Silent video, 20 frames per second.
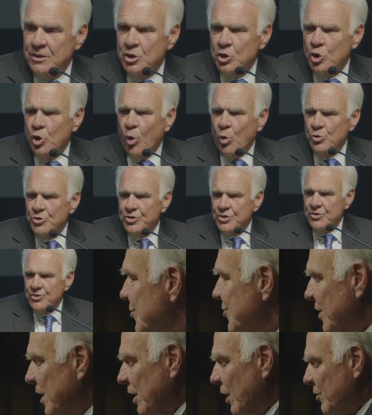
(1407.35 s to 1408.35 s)

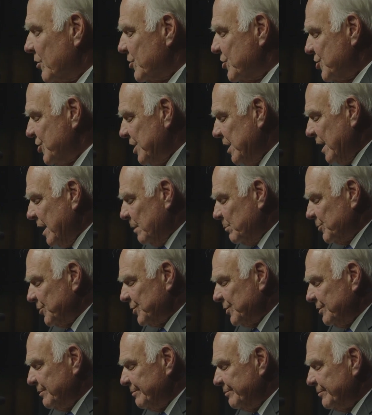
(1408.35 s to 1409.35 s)
coaches, and other
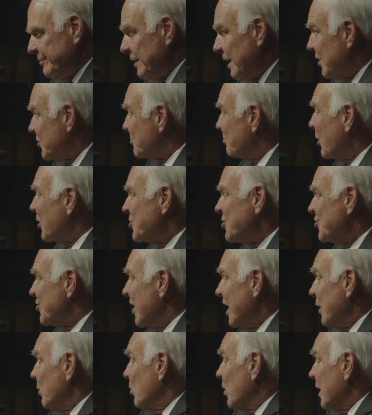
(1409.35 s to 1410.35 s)
GMs, as much as
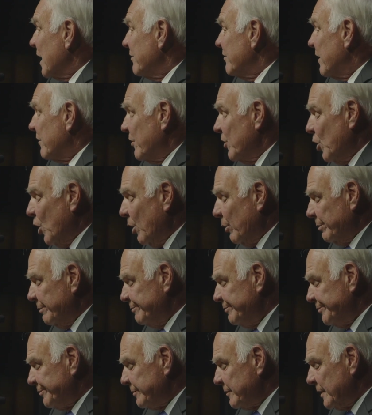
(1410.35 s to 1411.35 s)
anyone I've ever known.
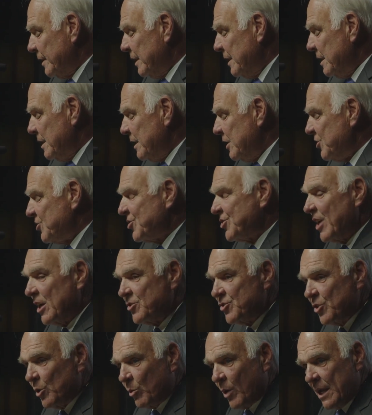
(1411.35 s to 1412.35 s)
He
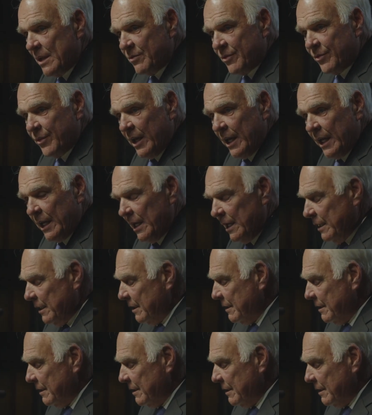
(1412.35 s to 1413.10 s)
says the right thing,